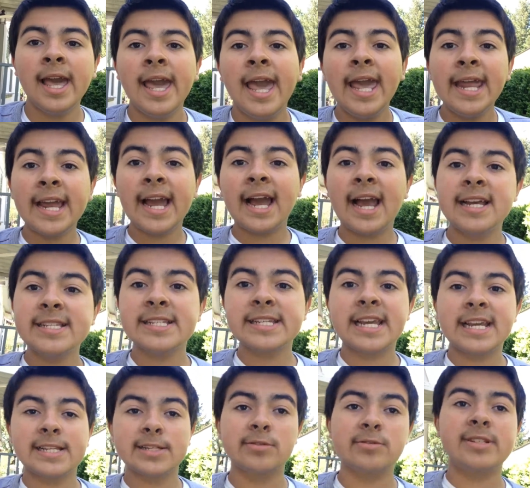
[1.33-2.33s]
Hey guys,
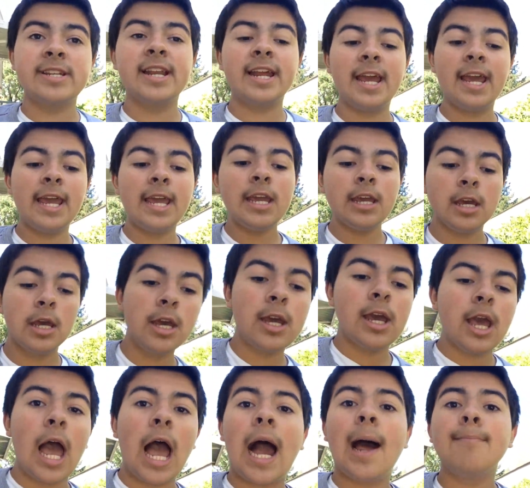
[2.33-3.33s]
okay, so today
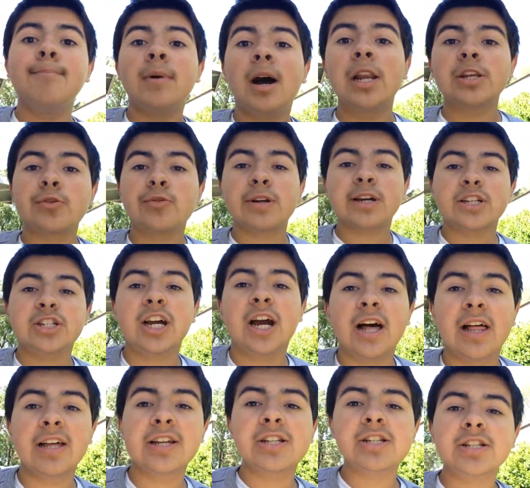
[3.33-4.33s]
I'm not doing a
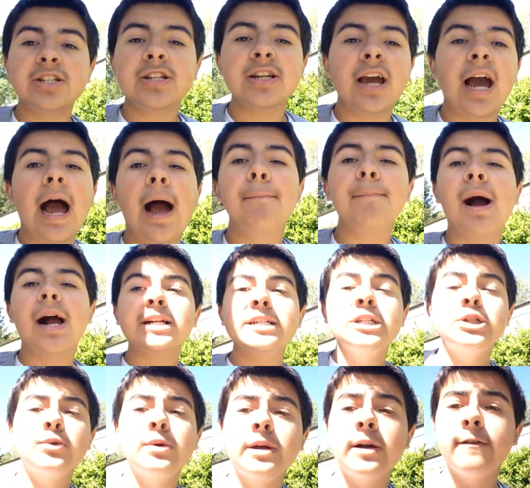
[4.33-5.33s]
challenge. I'm
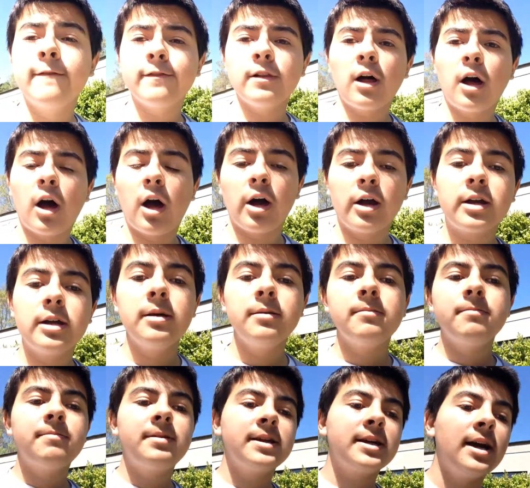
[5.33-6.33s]
actually doing a vlog
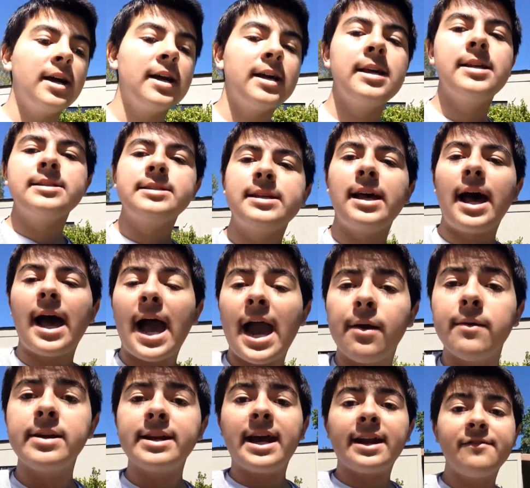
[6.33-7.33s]
because I
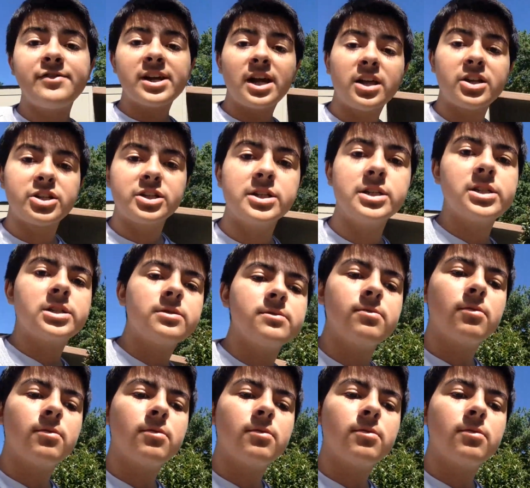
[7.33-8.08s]
ran out of challenges.